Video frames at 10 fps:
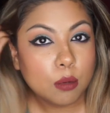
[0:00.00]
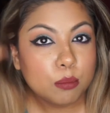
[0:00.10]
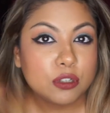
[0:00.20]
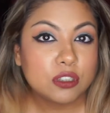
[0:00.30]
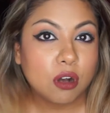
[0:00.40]

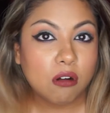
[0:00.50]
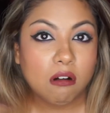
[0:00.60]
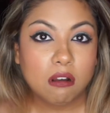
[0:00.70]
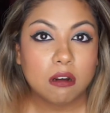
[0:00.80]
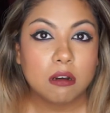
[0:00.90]
put
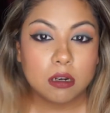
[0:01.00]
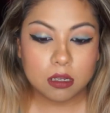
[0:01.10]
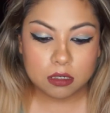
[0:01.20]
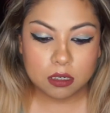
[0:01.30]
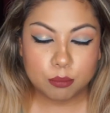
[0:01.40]
on
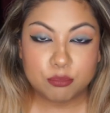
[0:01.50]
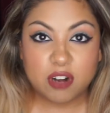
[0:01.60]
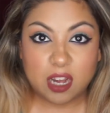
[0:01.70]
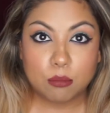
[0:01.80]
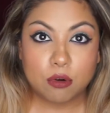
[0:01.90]
a
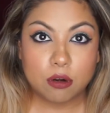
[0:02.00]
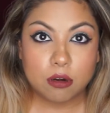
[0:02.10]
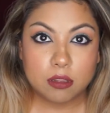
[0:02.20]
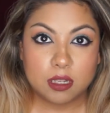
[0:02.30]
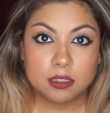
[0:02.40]

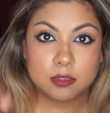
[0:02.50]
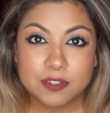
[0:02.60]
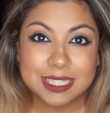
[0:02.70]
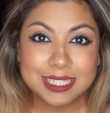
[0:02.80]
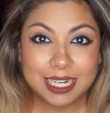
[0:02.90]
primer that's
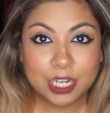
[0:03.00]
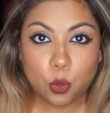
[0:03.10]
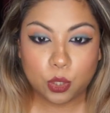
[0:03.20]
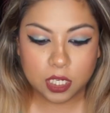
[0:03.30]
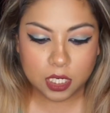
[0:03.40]

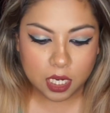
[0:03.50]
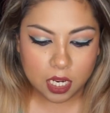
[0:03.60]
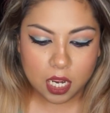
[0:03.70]
silicone-y,